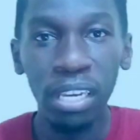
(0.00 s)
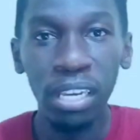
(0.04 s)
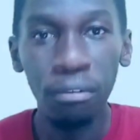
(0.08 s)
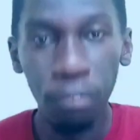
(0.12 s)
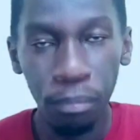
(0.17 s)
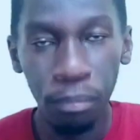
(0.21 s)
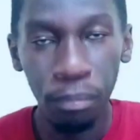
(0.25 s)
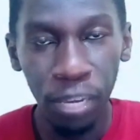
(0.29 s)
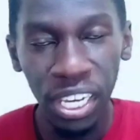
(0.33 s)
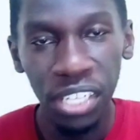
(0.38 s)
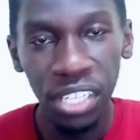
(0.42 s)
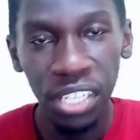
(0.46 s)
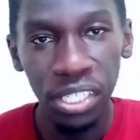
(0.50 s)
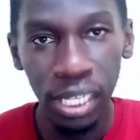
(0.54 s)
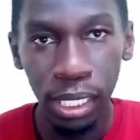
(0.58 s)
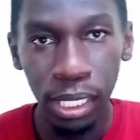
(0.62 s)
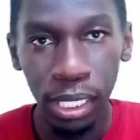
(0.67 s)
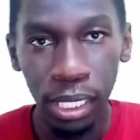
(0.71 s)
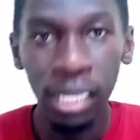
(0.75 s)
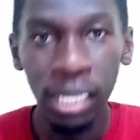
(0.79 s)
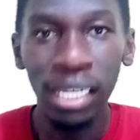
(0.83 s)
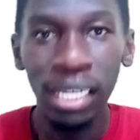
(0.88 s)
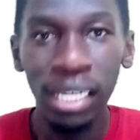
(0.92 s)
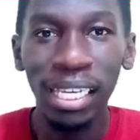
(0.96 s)
of
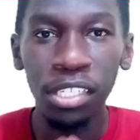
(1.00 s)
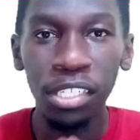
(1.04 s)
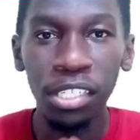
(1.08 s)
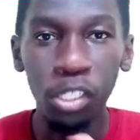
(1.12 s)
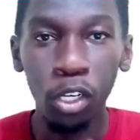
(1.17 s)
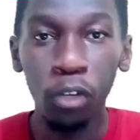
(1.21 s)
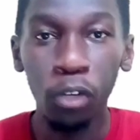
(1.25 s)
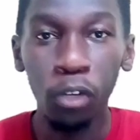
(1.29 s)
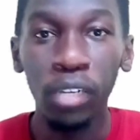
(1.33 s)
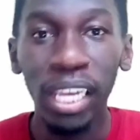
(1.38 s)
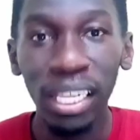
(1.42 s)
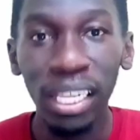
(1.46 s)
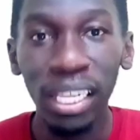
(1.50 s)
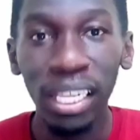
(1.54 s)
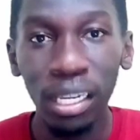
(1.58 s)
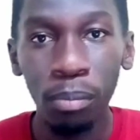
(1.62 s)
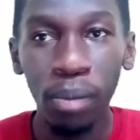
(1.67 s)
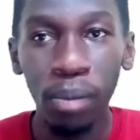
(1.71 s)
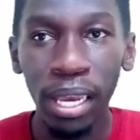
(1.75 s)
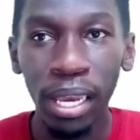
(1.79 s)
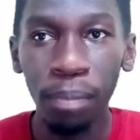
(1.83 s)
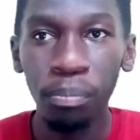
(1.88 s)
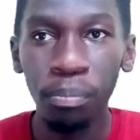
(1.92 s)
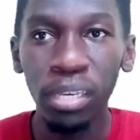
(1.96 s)
information is
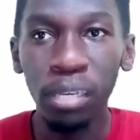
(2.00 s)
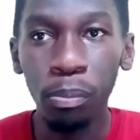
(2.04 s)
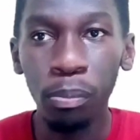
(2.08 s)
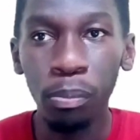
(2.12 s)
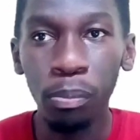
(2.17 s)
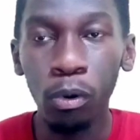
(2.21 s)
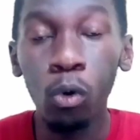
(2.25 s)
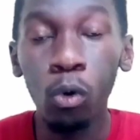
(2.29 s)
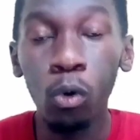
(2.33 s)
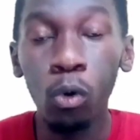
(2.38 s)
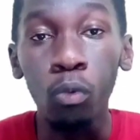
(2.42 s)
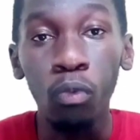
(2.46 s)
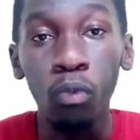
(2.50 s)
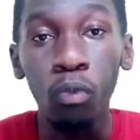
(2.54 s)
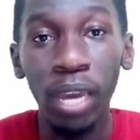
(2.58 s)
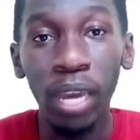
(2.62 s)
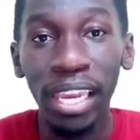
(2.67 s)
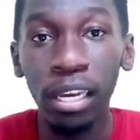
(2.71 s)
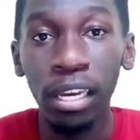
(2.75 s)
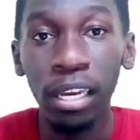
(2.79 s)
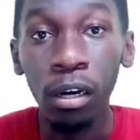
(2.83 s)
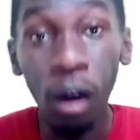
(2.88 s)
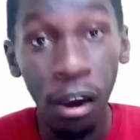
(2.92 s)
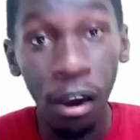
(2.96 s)
created by people who
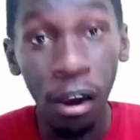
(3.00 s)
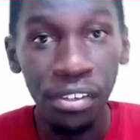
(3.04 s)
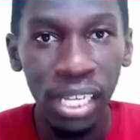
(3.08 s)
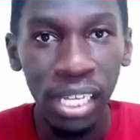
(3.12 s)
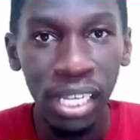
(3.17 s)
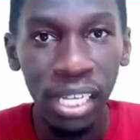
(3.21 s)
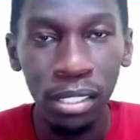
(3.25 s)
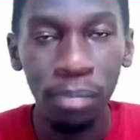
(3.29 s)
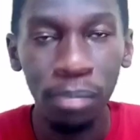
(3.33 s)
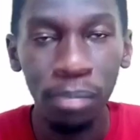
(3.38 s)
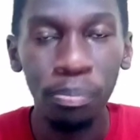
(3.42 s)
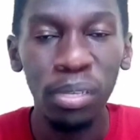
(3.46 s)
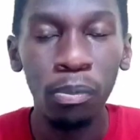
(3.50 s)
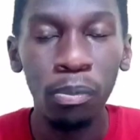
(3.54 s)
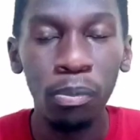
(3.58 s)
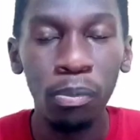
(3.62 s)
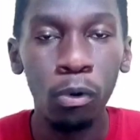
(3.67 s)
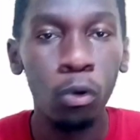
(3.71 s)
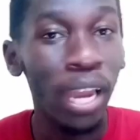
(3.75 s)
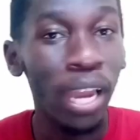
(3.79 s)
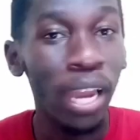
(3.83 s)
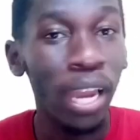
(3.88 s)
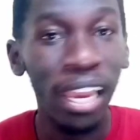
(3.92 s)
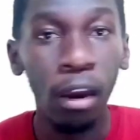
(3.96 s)
write content and
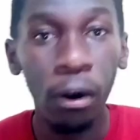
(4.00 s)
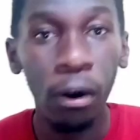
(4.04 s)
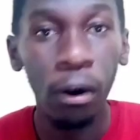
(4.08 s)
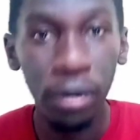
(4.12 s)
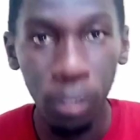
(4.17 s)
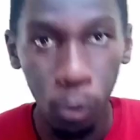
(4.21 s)
people who write